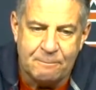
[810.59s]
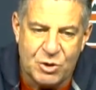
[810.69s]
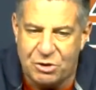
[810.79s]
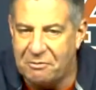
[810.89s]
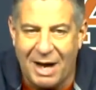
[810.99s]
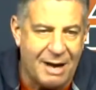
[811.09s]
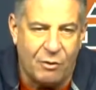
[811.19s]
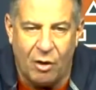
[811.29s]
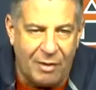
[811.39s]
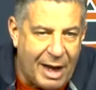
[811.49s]
survive
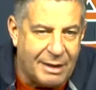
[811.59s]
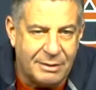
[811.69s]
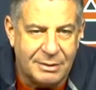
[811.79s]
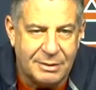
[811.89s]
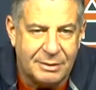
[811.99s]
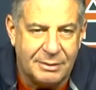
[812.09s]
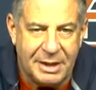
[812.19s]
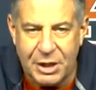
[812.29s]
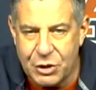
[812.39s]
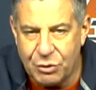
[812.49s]
all that,
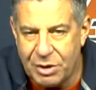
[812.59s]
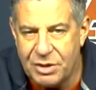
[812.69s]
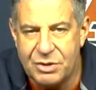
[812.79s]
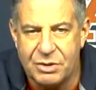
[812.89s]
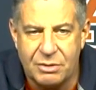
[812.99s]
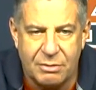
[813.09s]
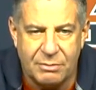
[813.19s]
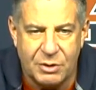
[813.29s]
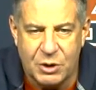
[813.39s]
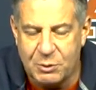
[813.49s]
the injuries,
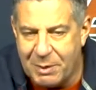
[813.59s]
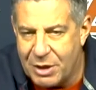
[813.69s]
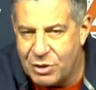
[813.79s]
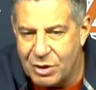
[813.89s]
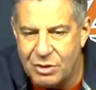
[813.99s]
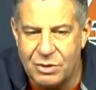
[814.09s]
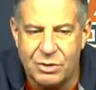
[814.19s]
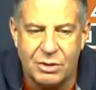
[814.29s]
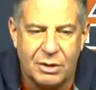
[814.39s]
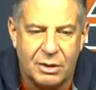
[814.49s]
the suspensions,